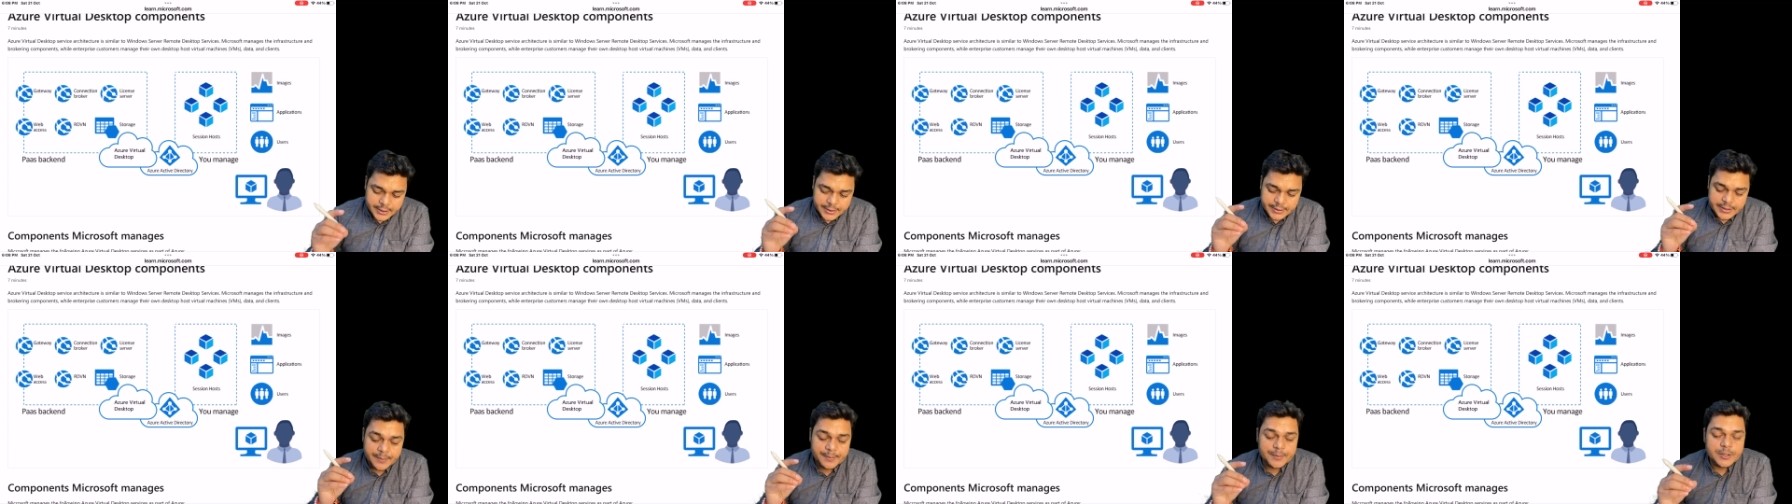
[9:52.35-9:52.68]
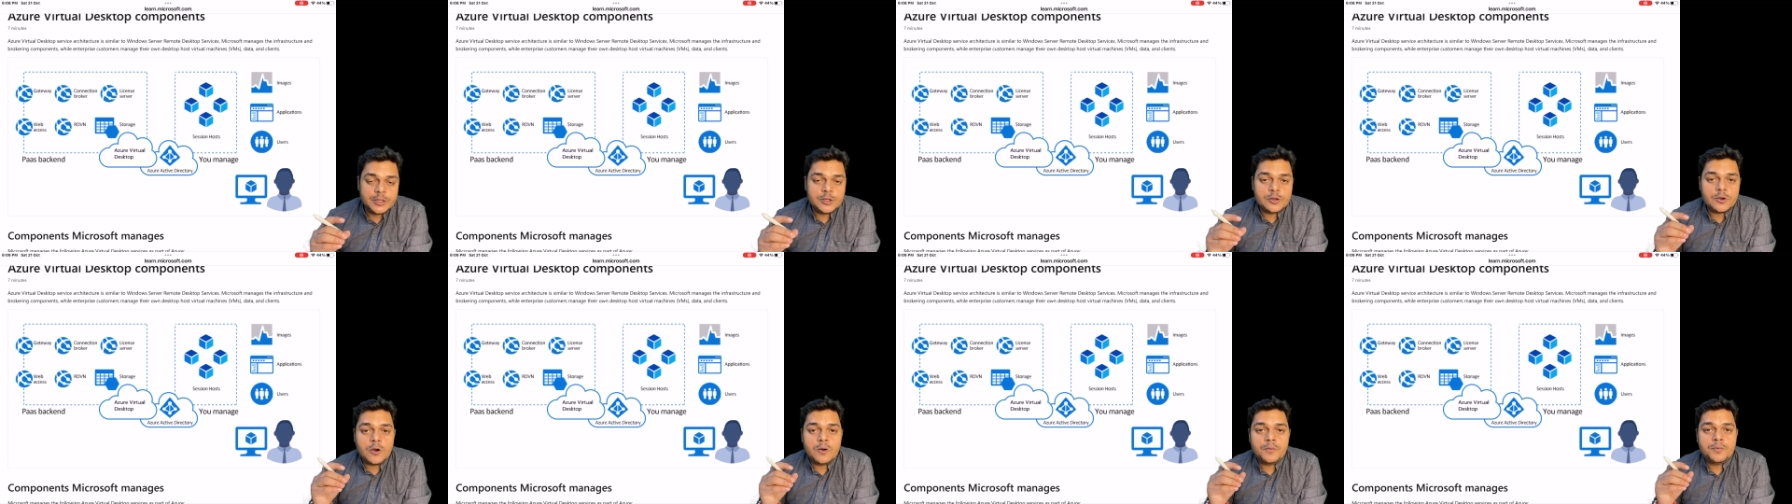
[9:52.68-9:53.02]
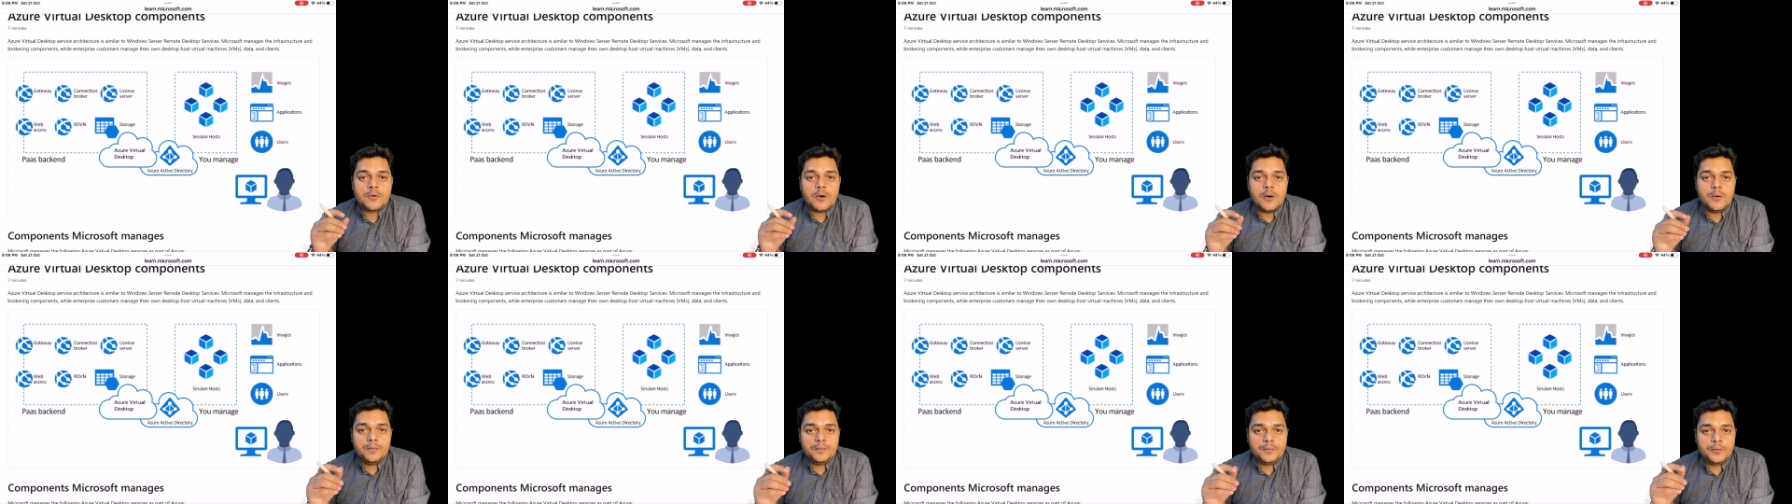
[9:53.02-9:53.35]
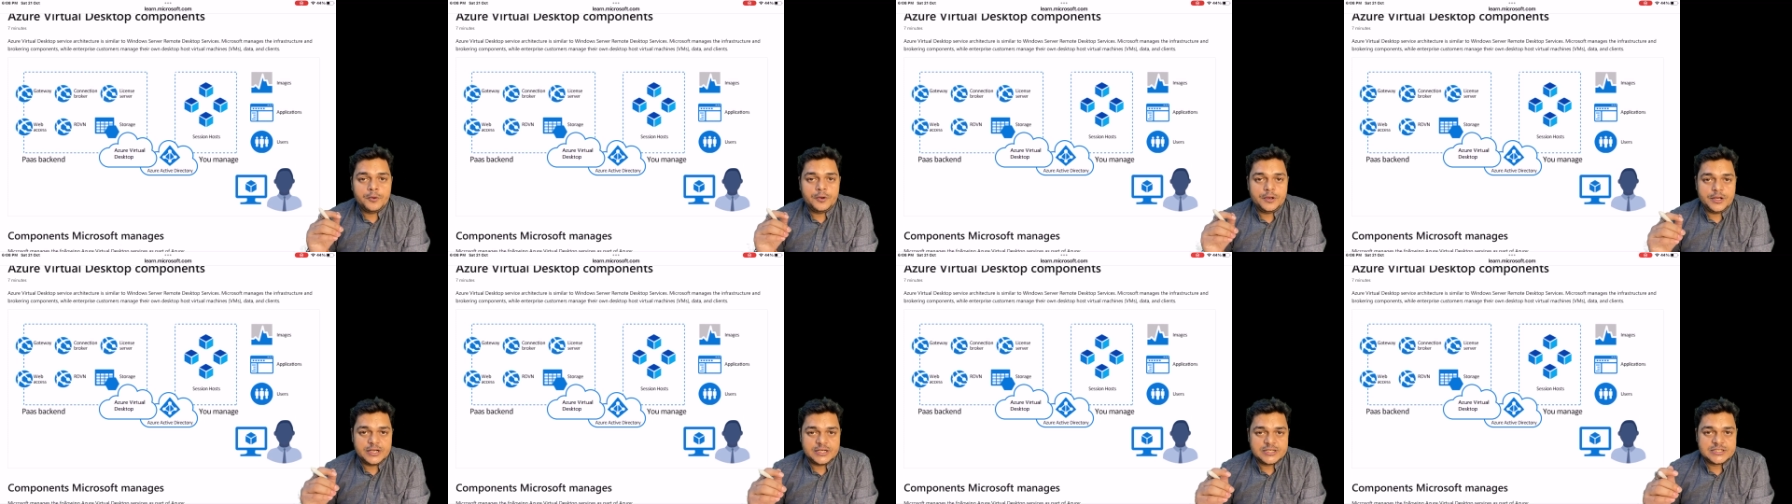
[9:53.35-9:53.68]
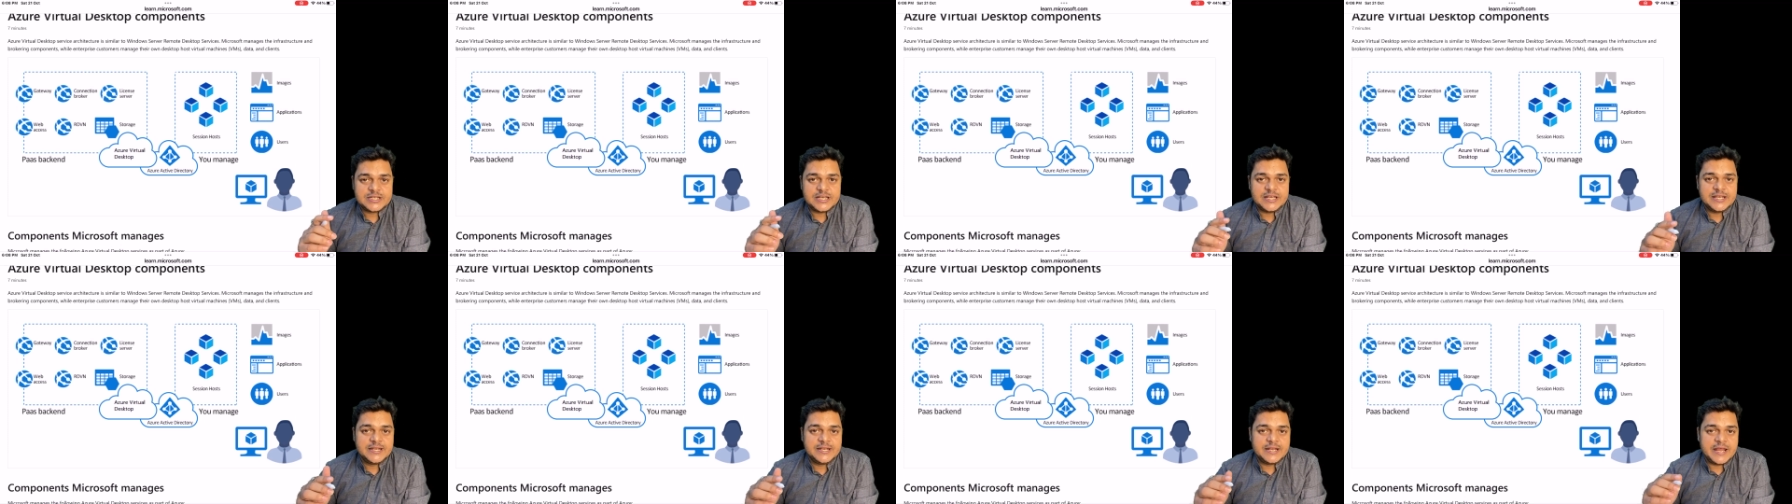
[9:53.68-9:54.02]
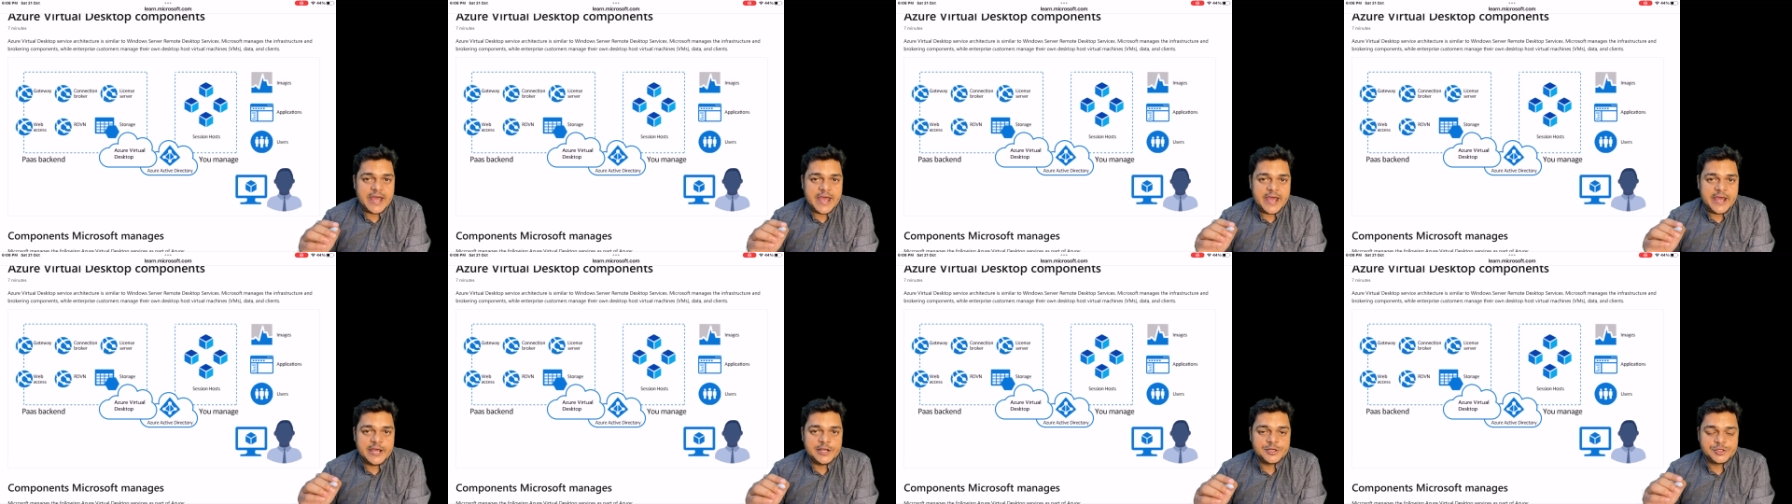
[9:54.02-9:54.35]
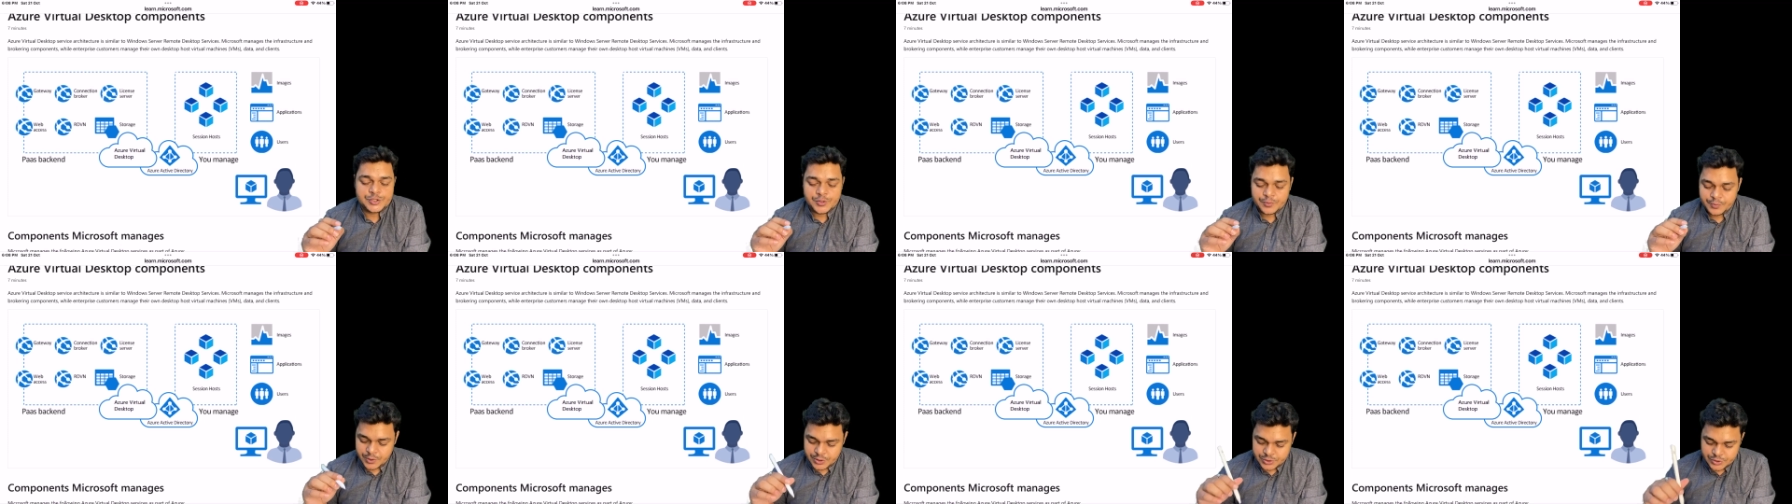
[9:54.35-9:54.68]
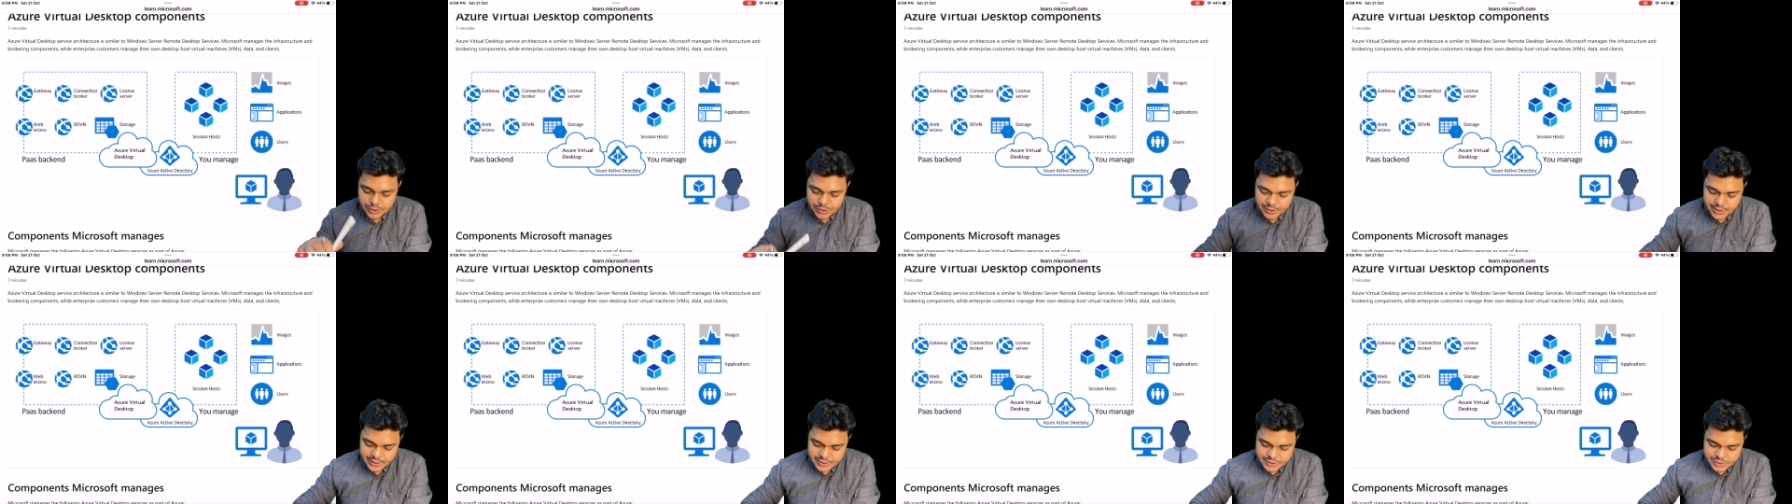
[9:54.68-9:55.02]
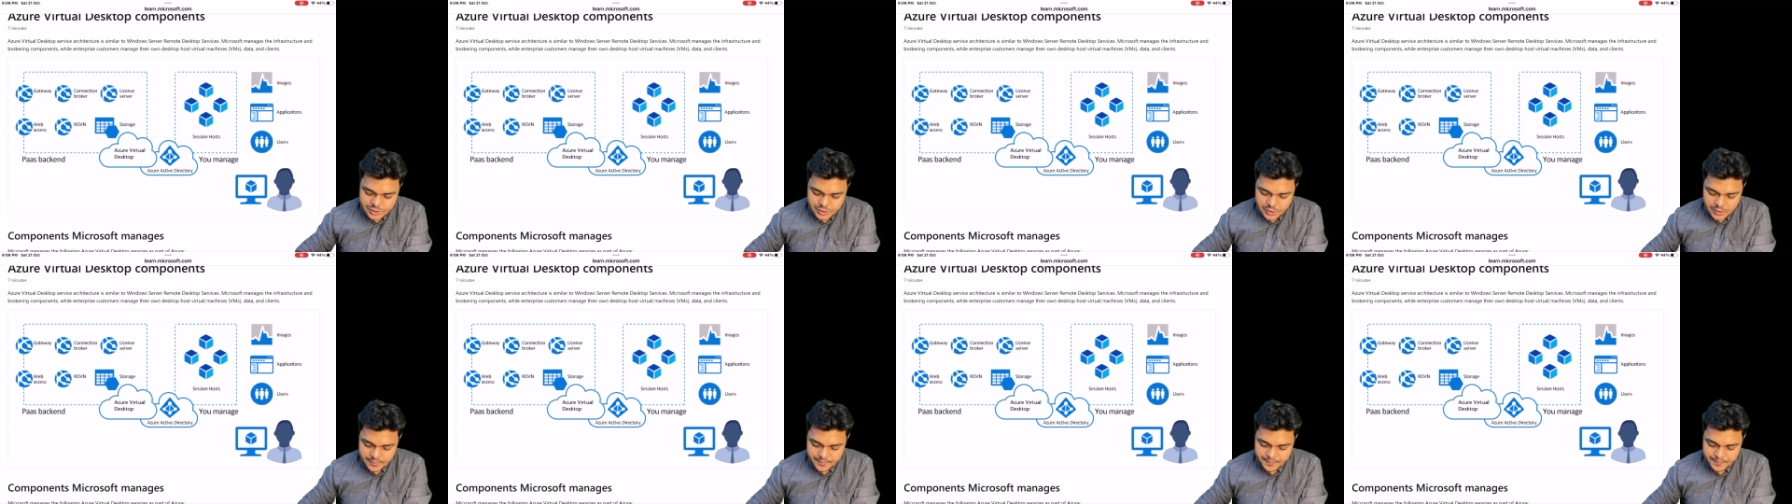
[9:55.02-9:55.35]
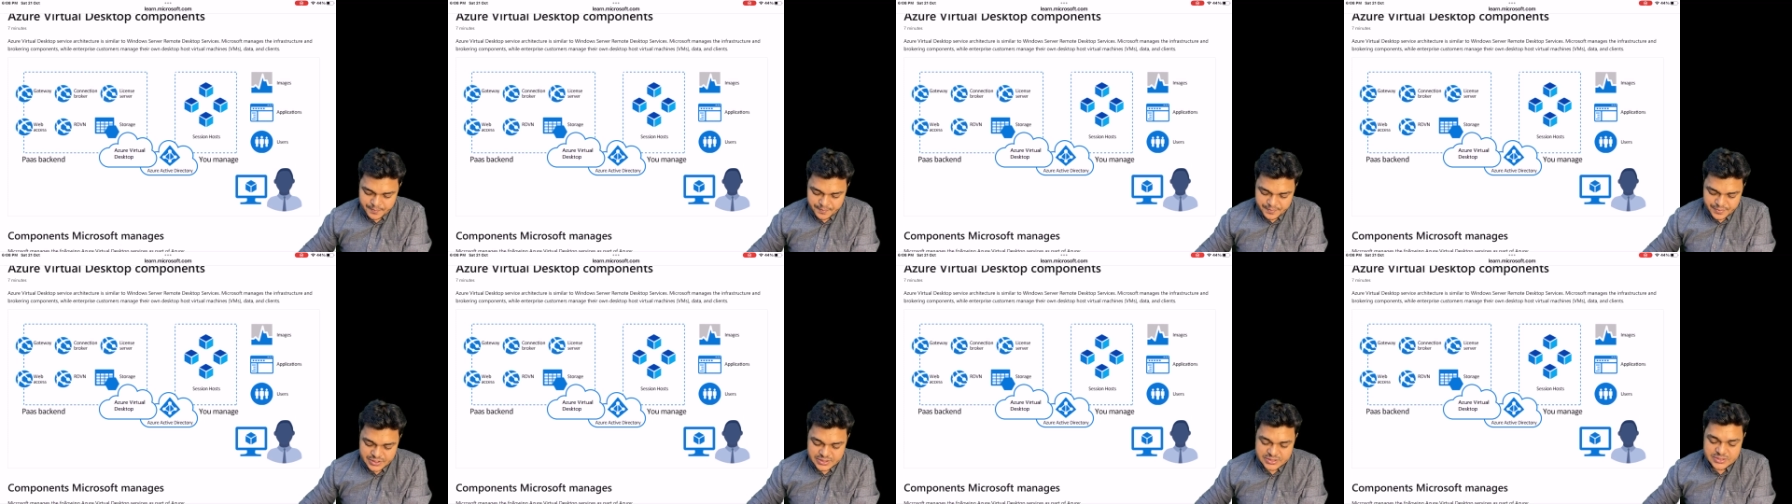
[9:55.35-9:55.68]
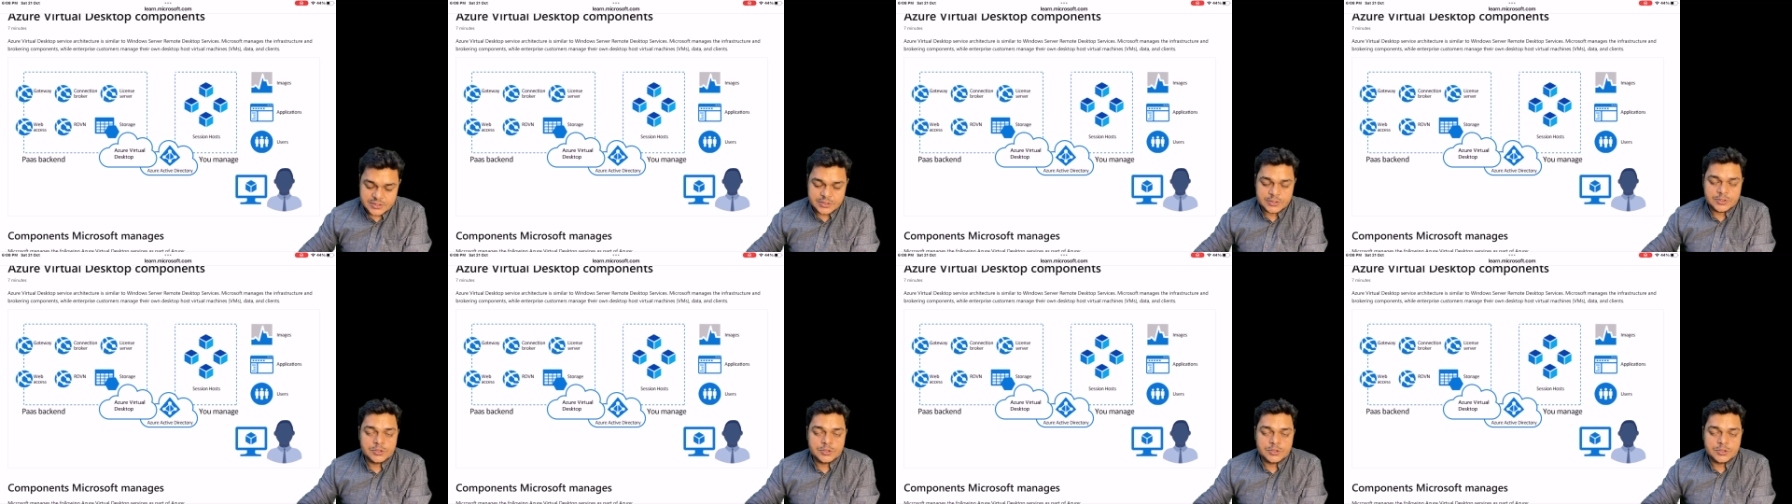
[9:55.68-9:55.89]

The meaning of components in Azure Virtual Desktop means